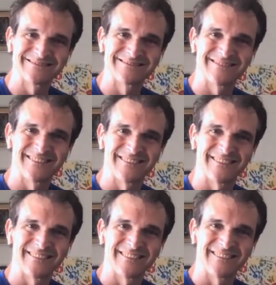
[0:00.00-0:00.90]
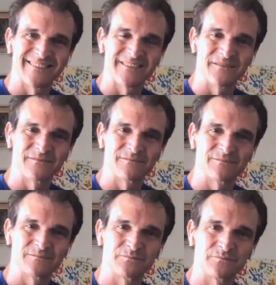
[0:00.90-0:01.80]

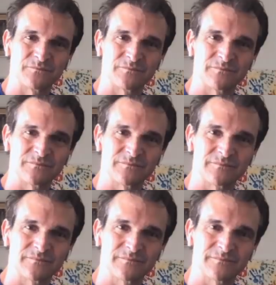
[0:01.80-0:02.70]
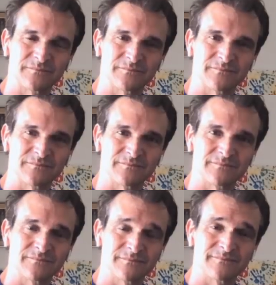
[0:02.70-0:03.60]
(not speaking)